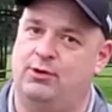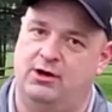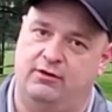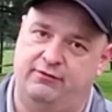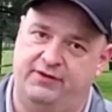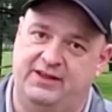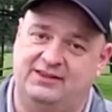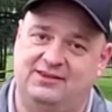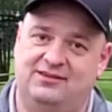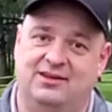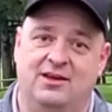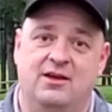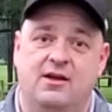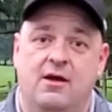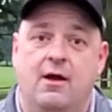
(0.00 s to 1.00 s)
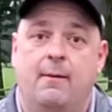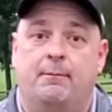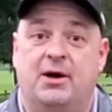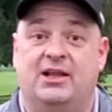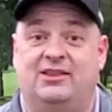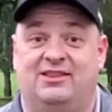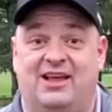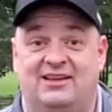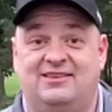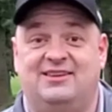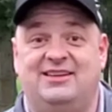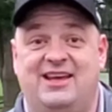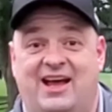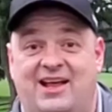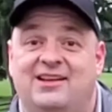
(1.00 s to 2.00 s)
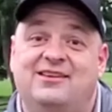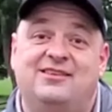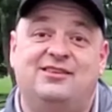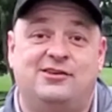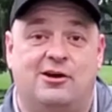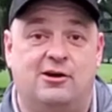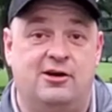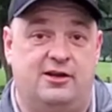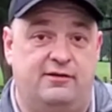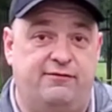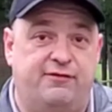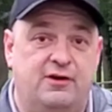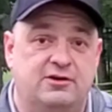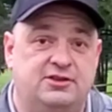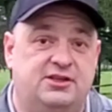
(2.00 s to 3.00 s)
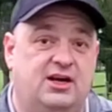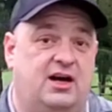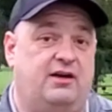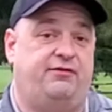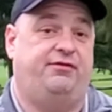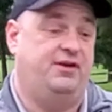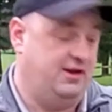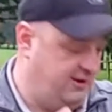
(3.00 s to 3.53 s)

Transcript: where it fits. But let's get started. First off,